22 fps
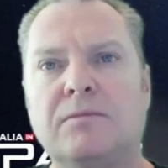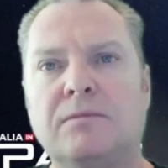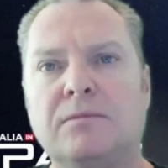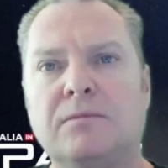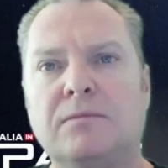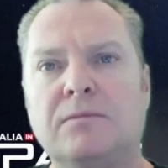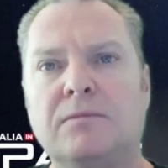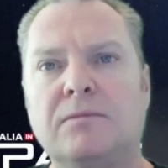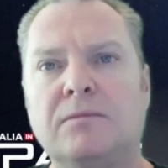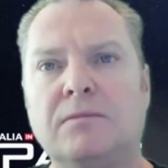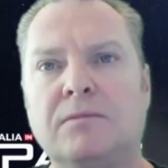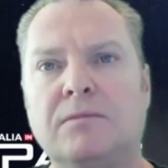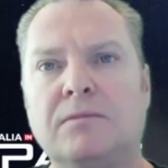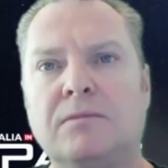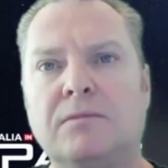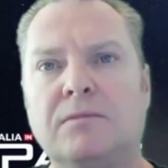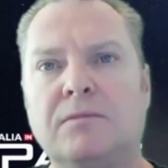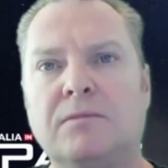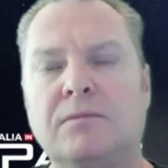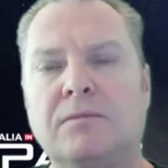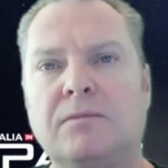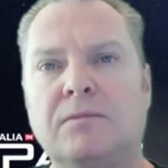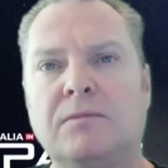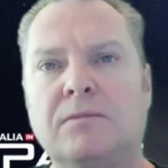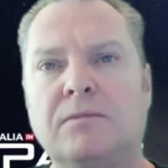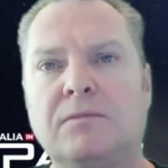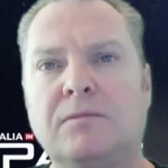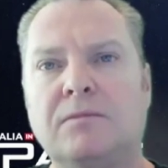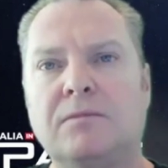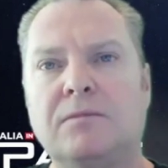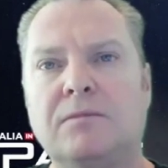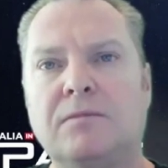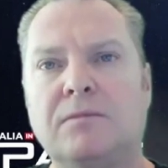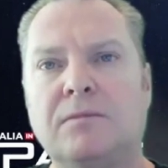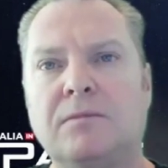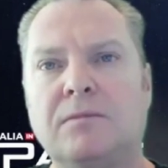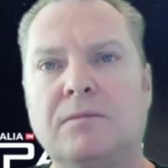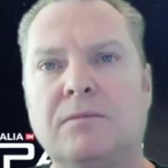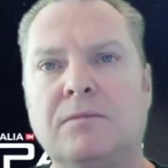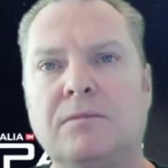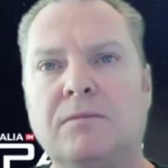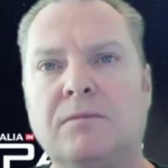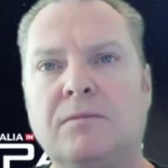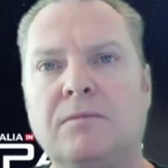
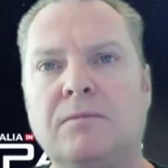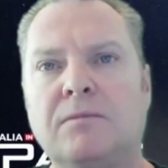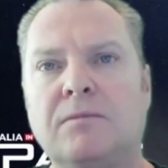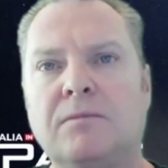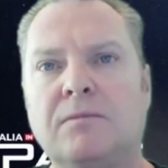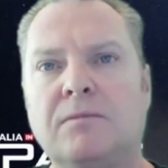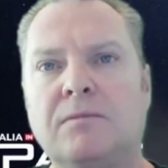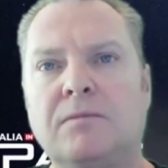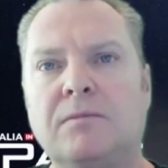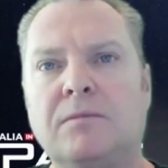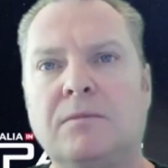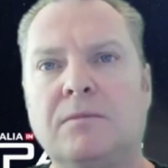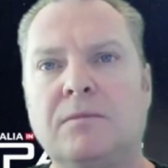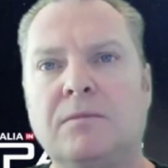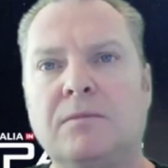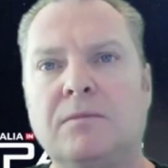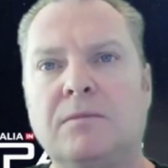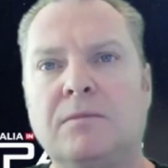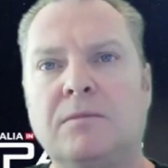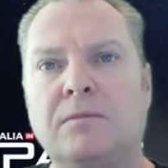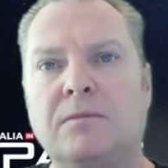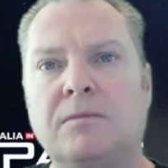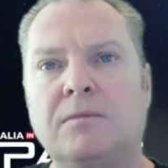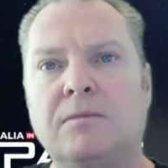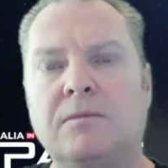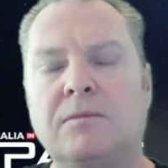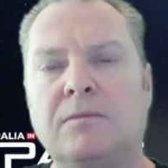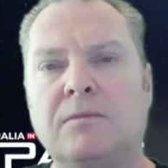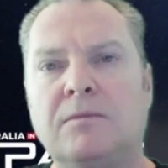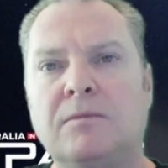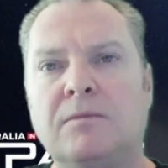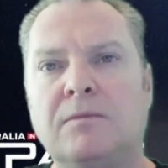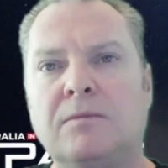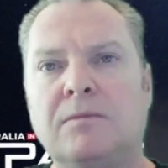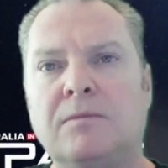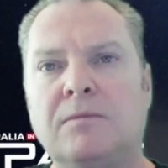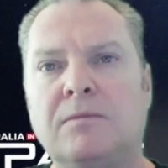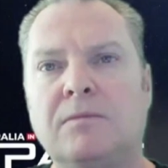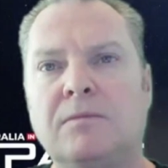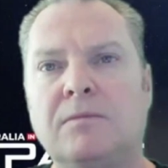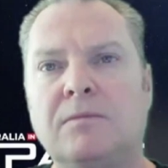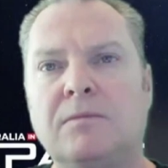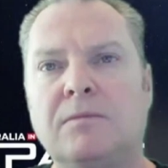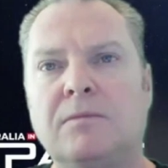
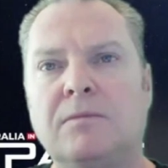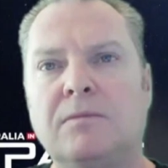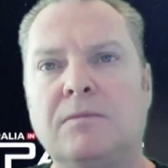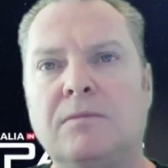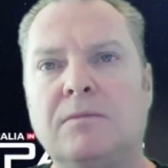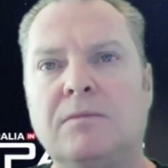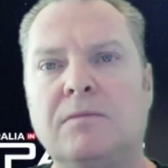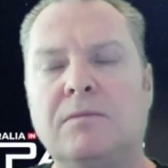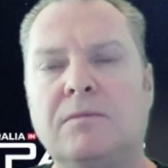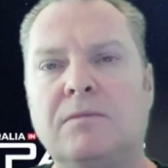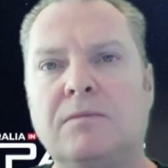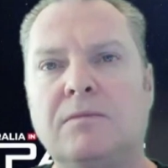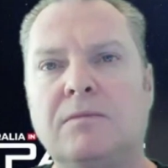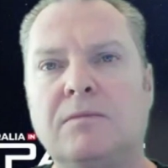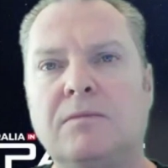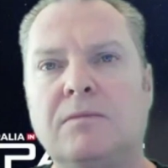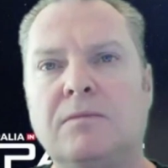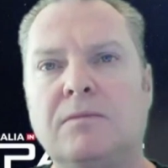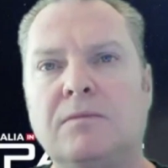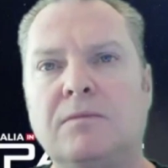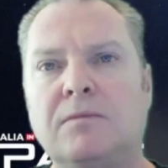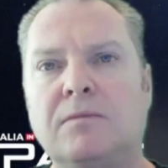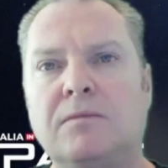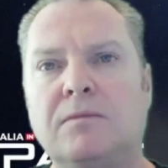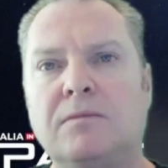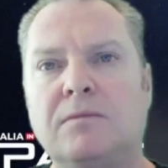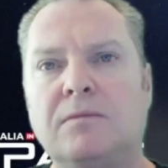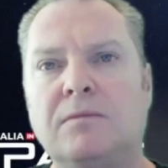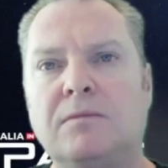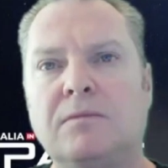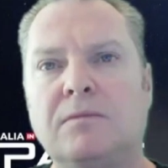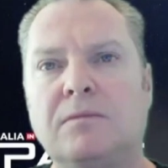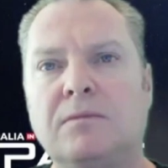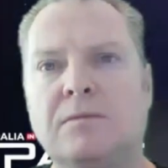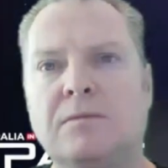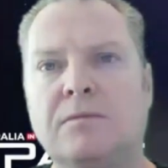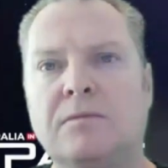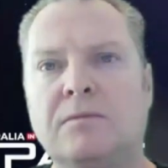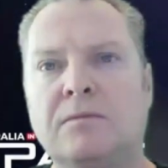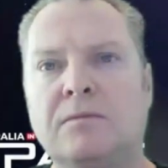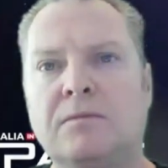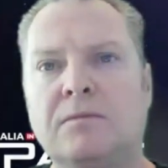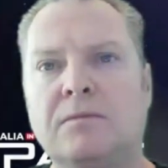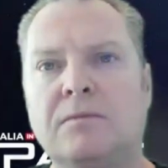
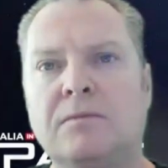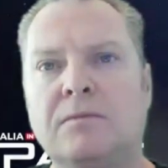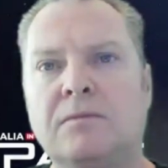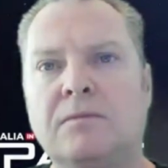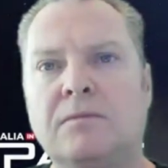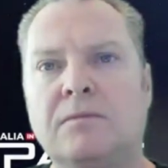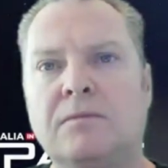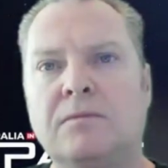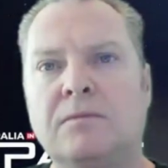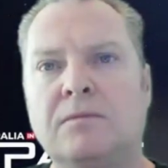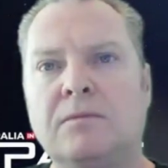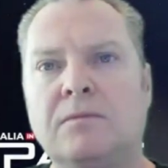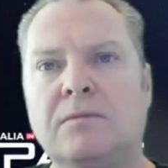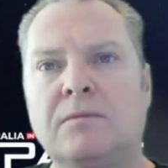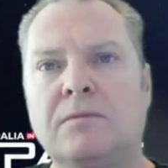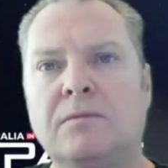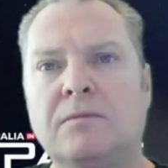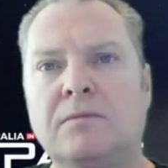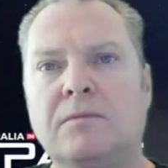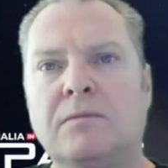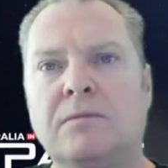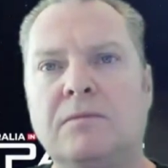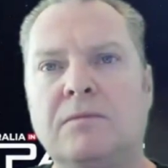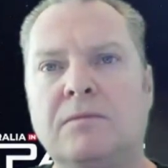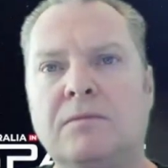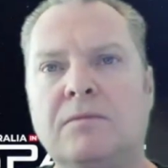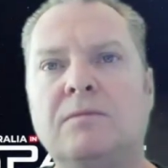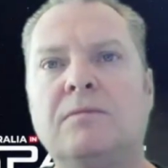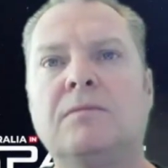This person isn't speaking.